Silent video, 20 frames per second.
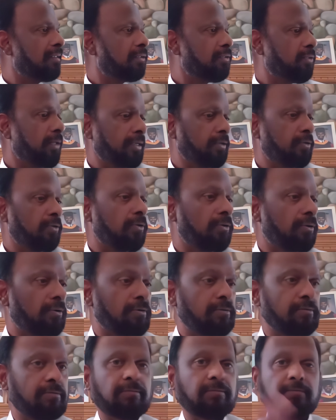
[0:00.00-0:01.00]
So I
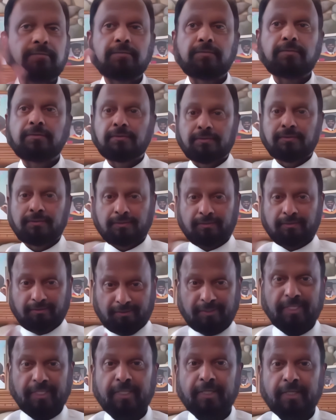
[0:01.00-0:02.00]
go
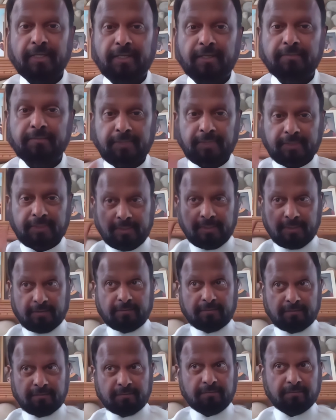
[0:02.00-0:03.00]
near him. He
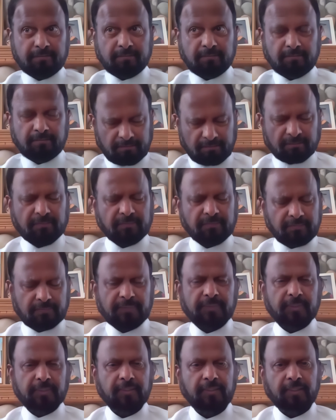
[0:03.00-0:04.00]
said,
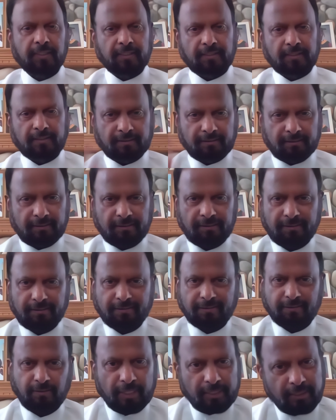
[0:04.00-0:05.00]
sit there.
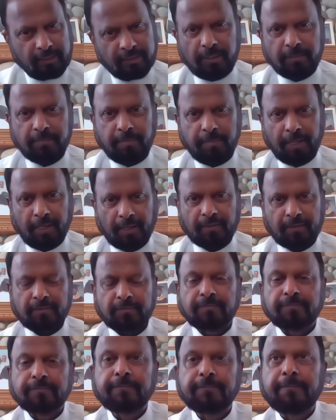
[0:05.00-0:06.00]
So I sit back.
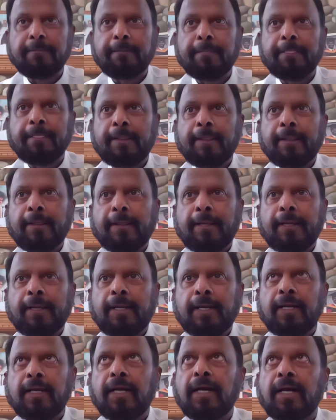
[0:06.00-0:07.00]

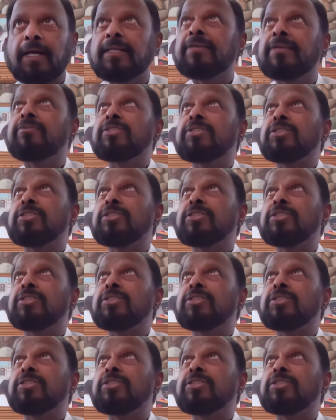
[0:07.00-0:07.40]
And he